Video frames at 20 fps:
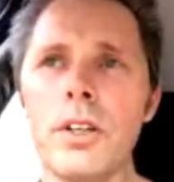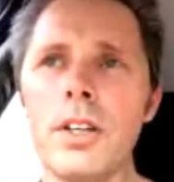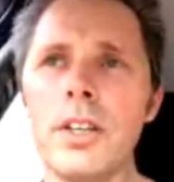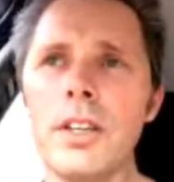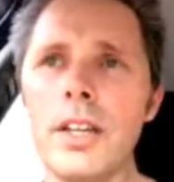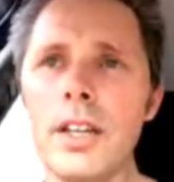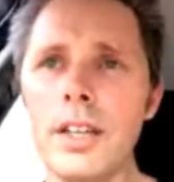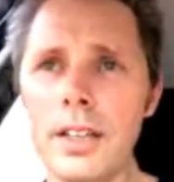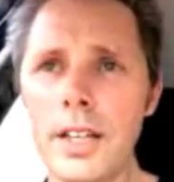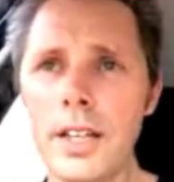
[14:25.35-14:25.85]
And
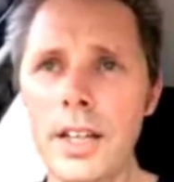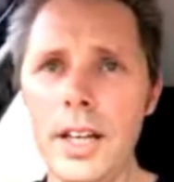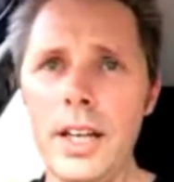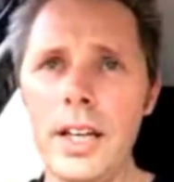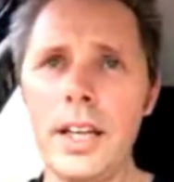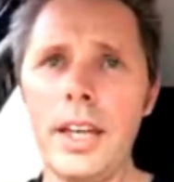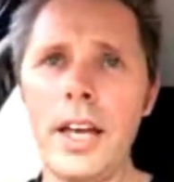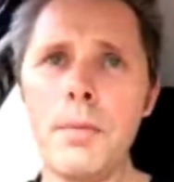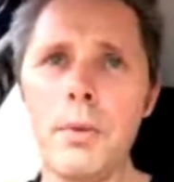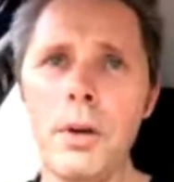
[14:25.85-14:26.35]
then
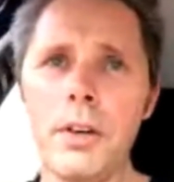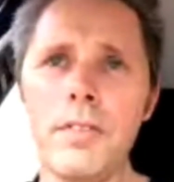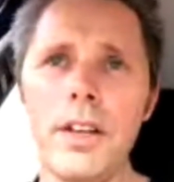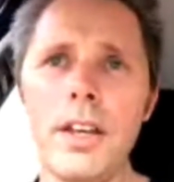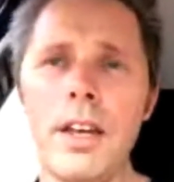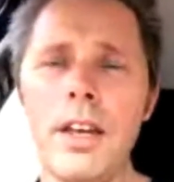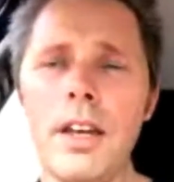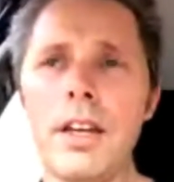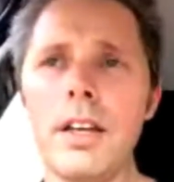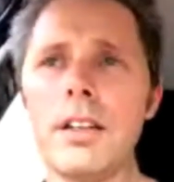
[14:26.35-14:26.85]
came over
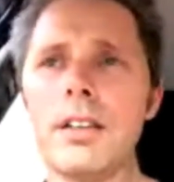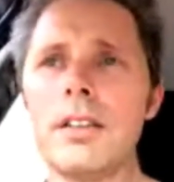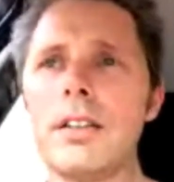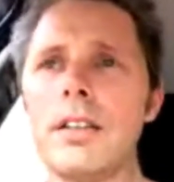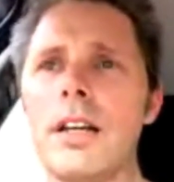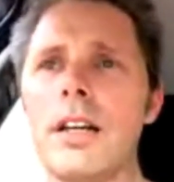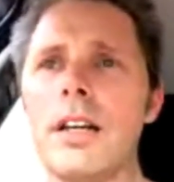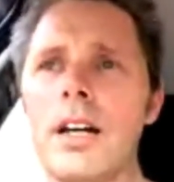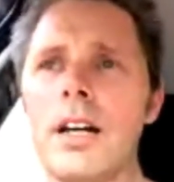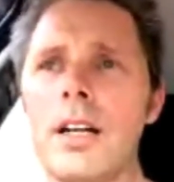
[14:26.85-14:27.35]
here
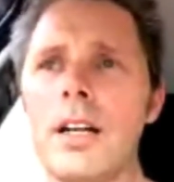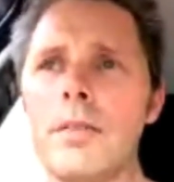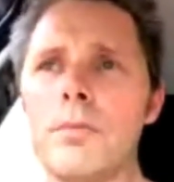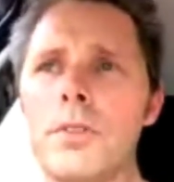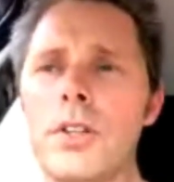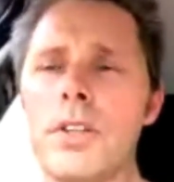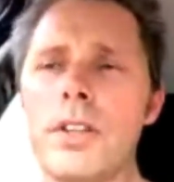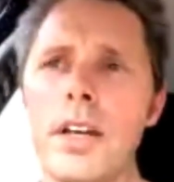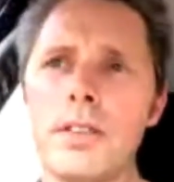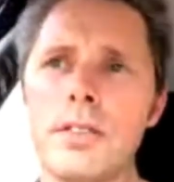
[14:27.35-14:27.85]
um,
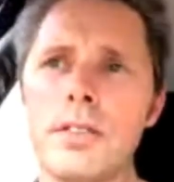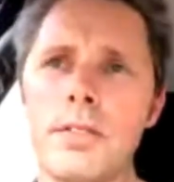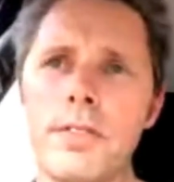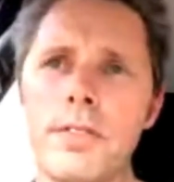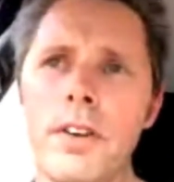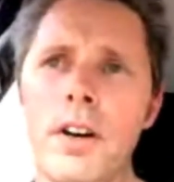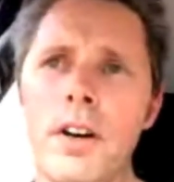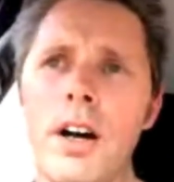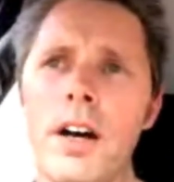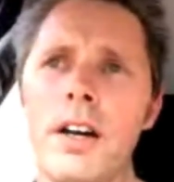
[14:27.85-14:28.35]

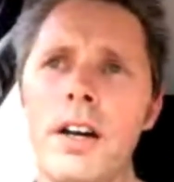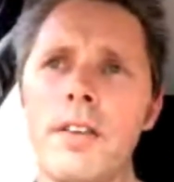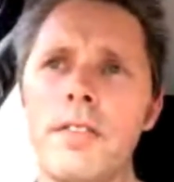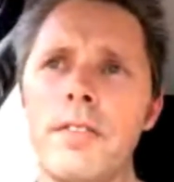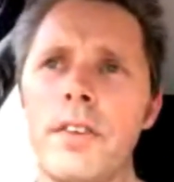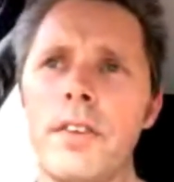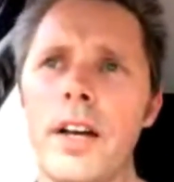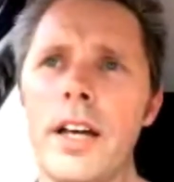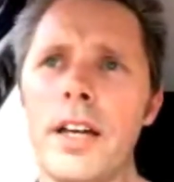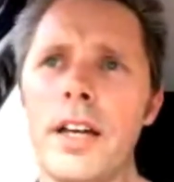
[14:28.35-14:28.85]
2005,
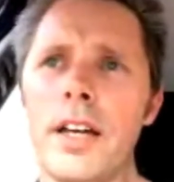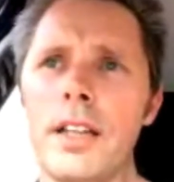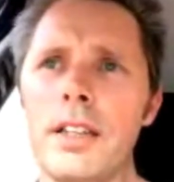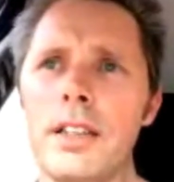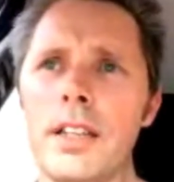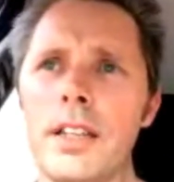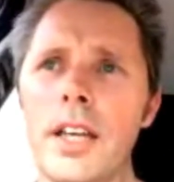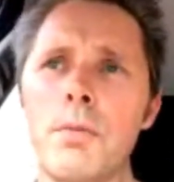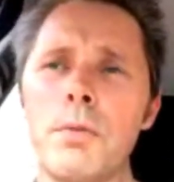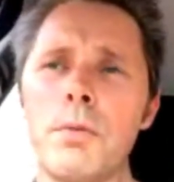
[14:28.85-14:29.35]
and
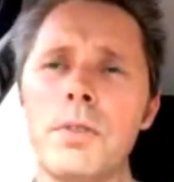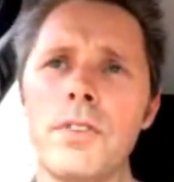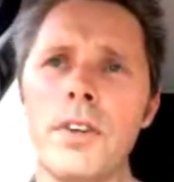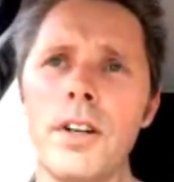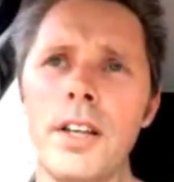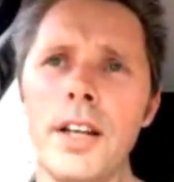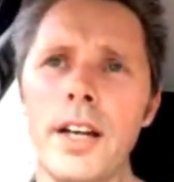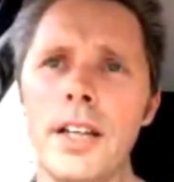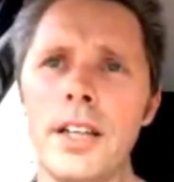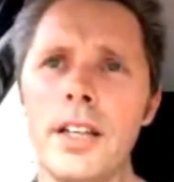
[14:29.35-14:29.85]
again was very
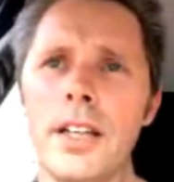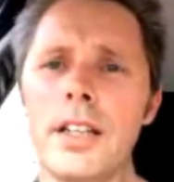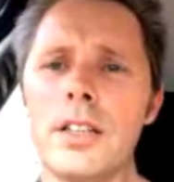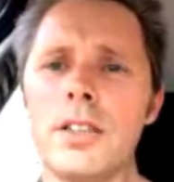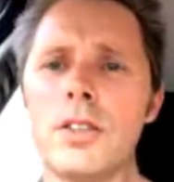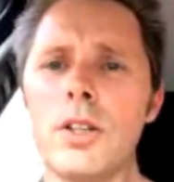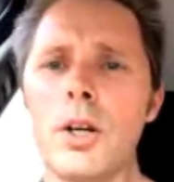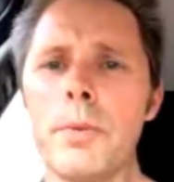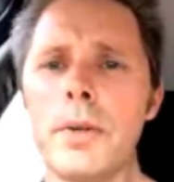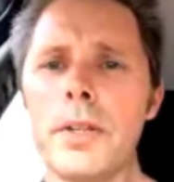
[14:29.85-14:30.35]
lucky to get a
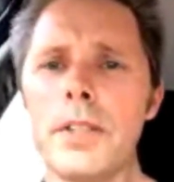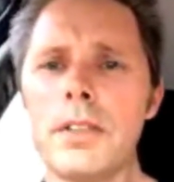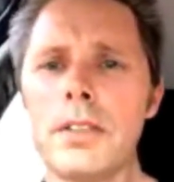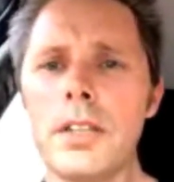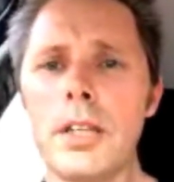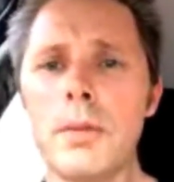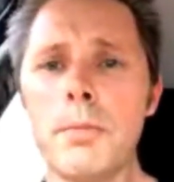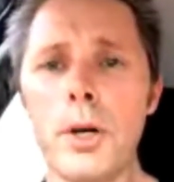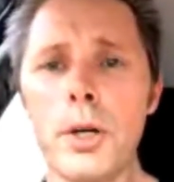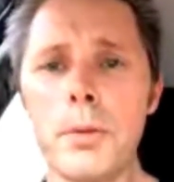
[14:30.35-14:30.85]
job at
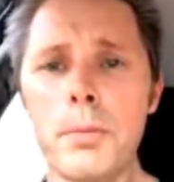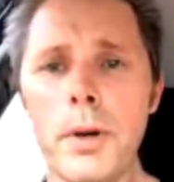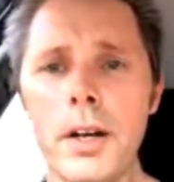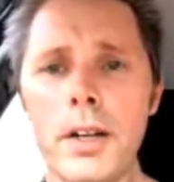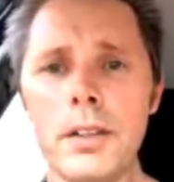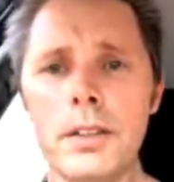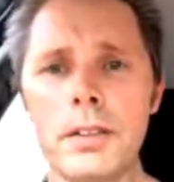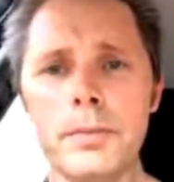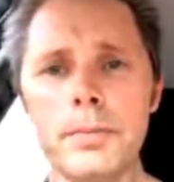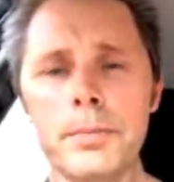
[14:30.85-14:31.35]
T-Mobile.